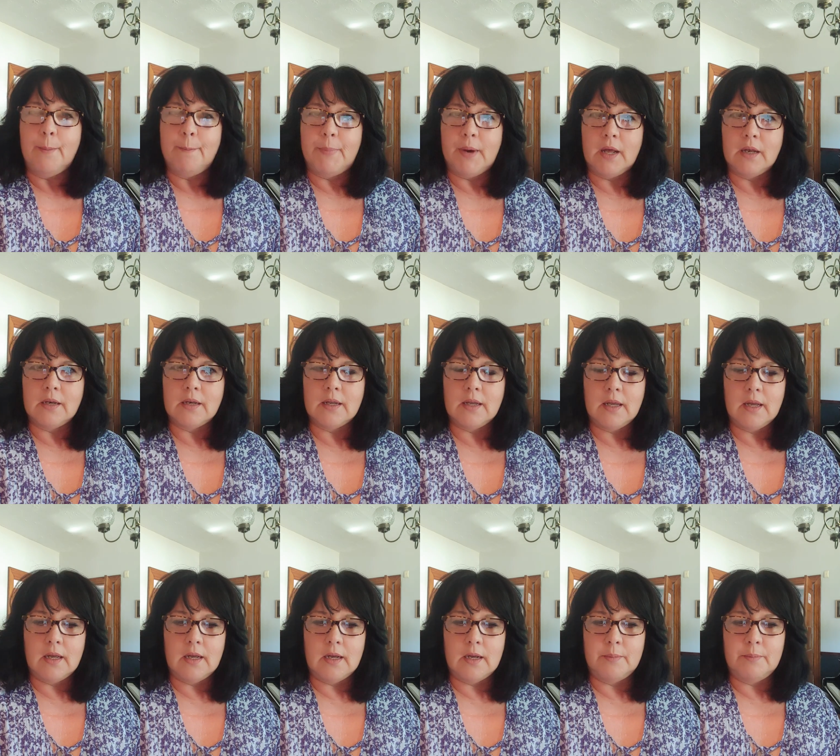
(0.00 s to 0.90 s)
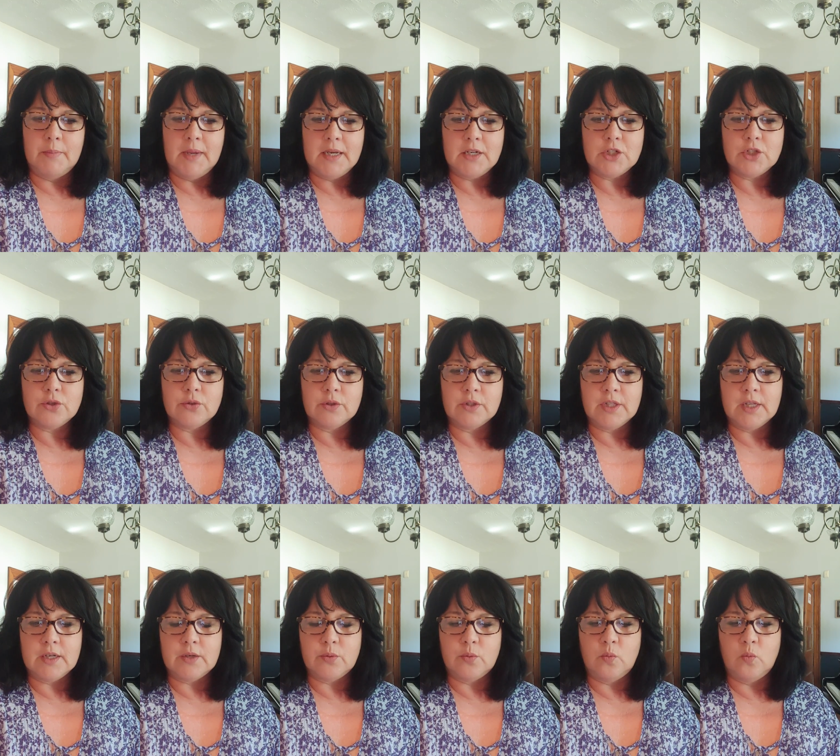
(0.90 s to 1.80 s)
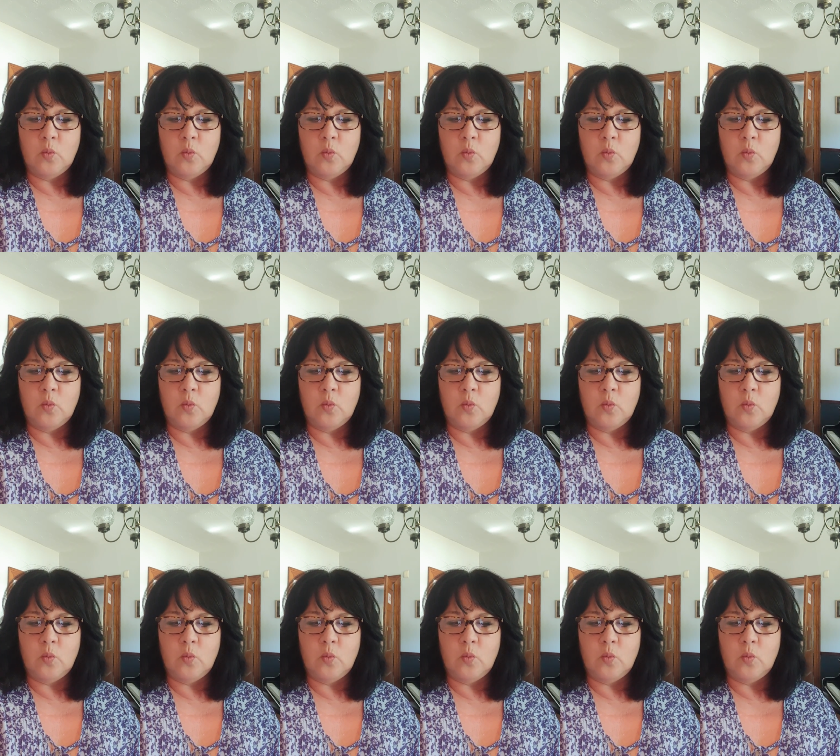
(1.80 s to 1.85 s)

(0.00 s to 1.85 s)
But make sure that